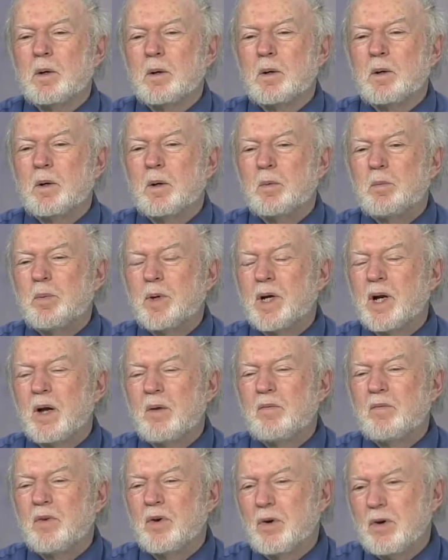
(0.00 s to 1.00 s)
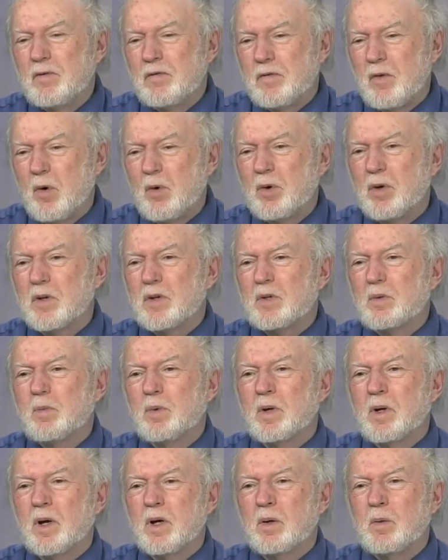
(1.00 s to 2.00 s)
Uh, but I'm very focused
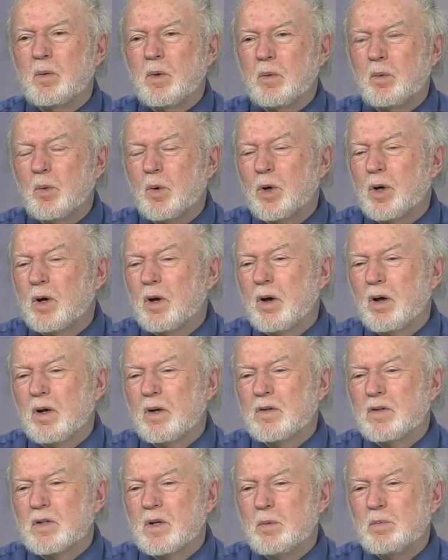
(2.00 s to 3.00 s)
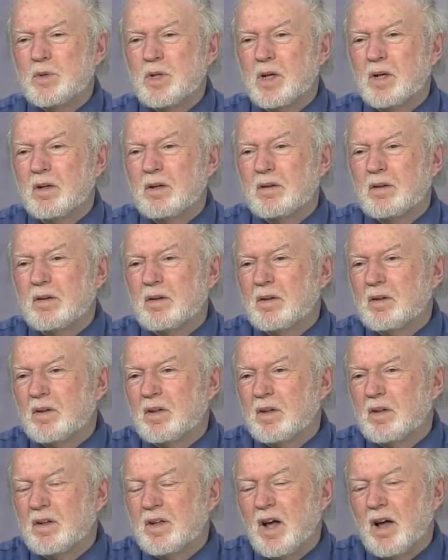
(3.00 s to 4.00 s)
when I work on a subject,
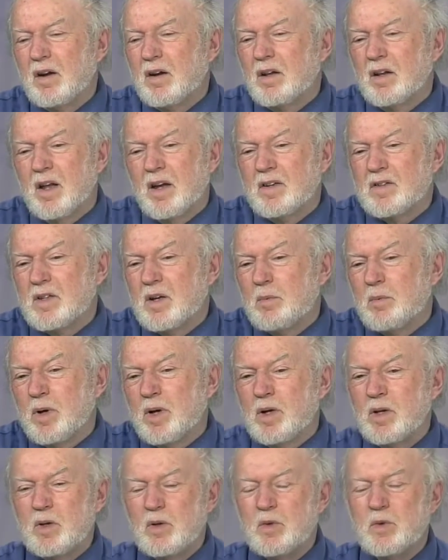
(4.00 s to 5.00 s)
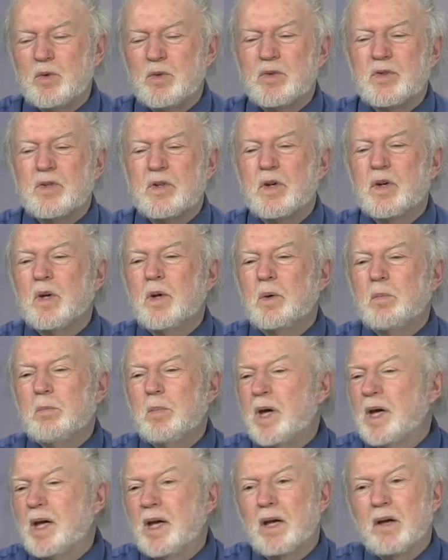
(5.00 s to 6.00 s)
not unlike somebody who's
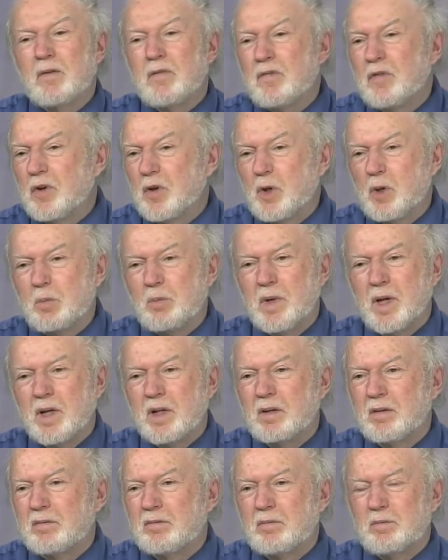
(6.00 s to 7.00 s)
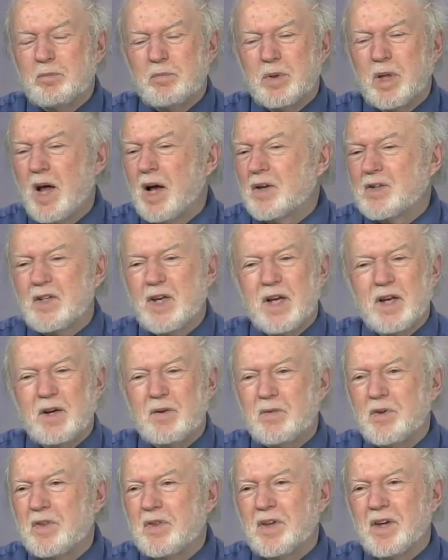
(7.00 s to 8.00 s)
making a film and blocks out
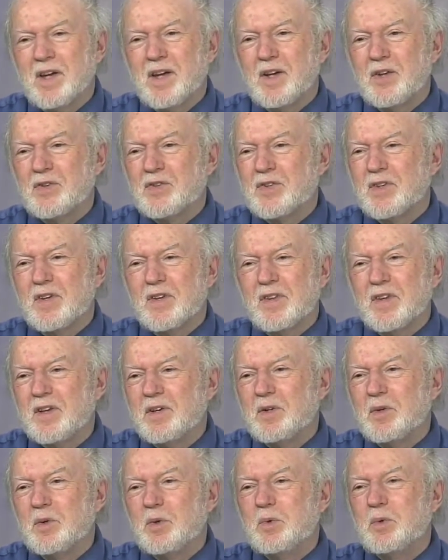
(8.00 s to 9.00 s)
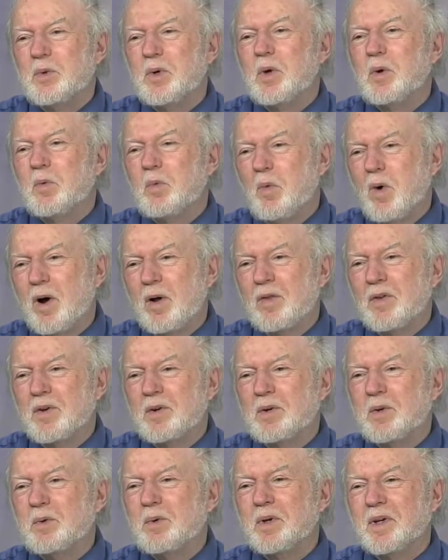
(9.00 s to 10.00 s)
everything else that they do while they're
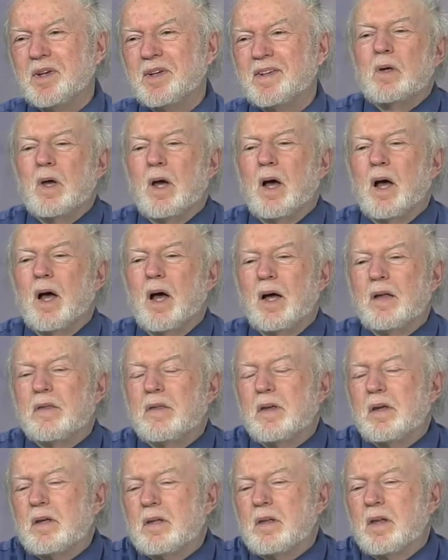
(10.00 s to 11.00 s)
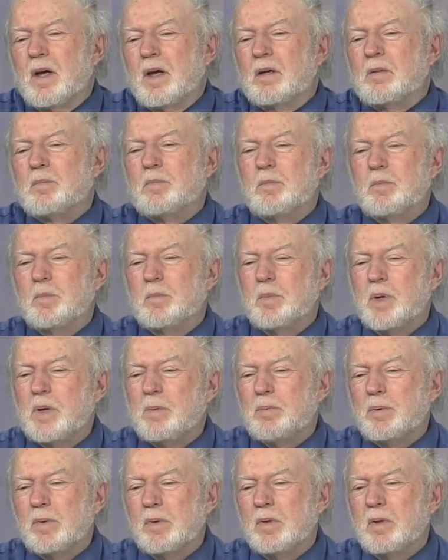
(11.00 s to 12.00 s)
doing it. I think that
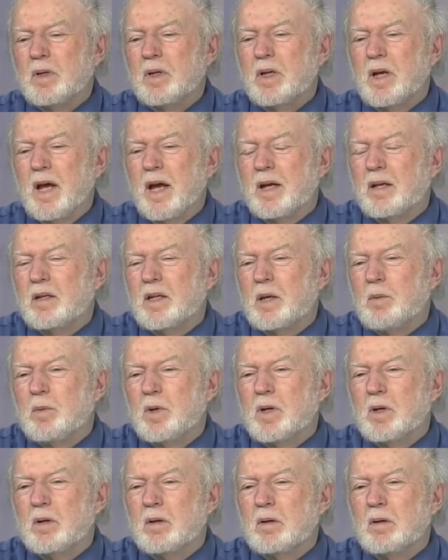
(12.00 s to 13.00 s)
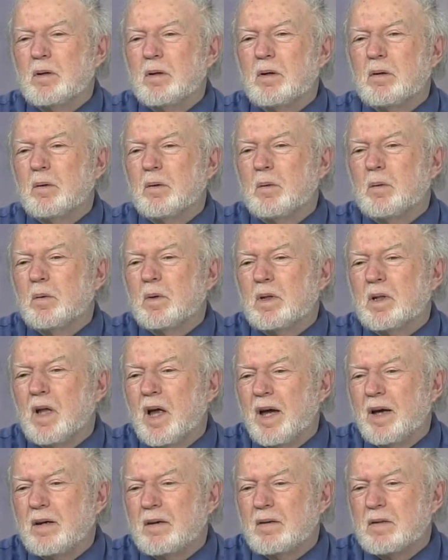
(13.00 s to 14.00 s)
people in academia
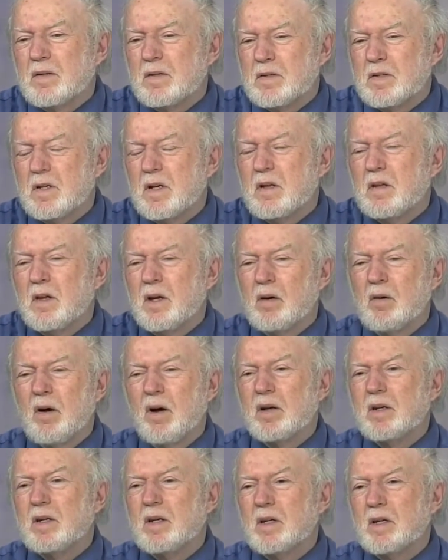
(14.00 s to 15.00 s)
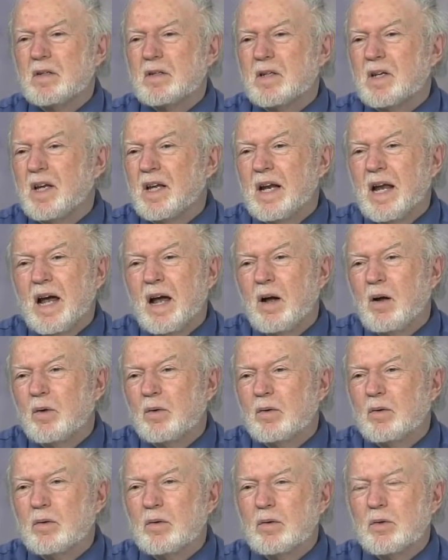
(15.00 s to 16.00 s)
like to see their ideas get out
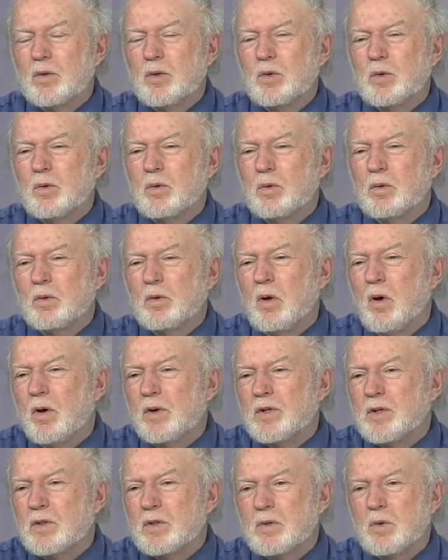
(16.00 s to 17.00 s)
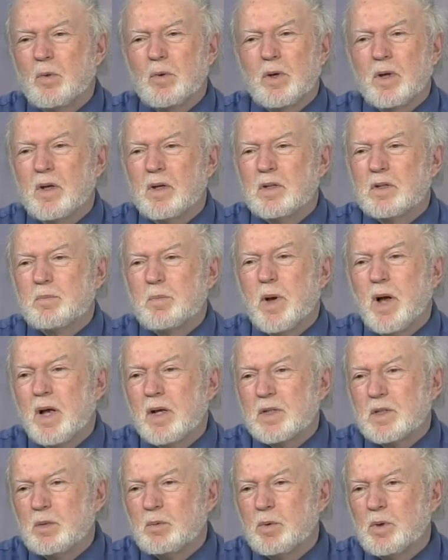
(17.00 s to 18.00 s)
to the largest audience
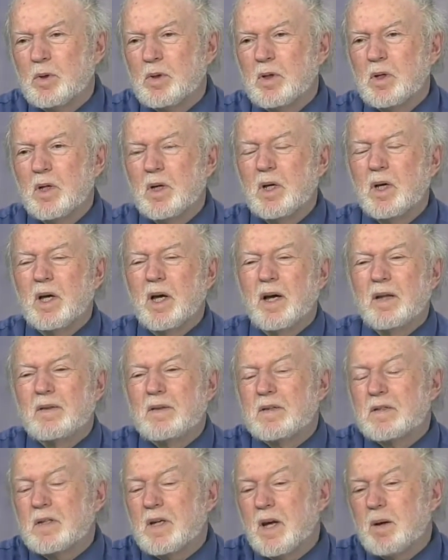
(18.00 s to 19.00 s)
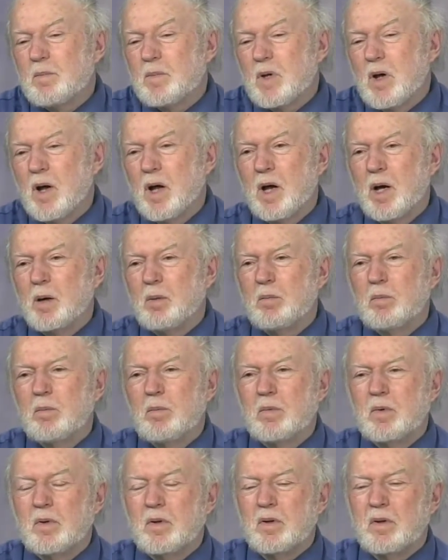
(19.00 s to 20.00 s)
possible. At the same
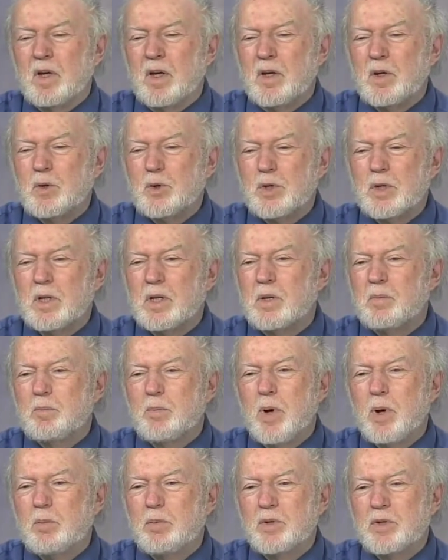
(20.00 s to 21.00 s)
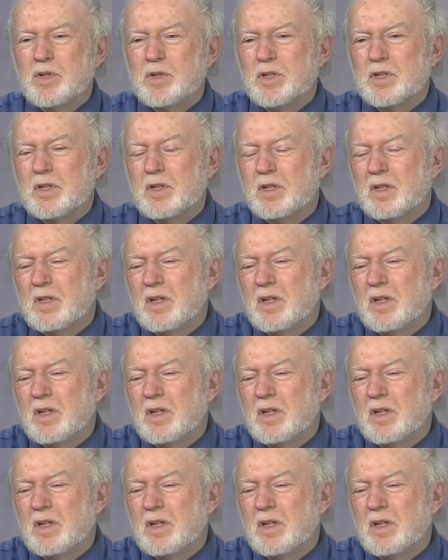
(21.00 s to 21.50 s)
time, they usually publish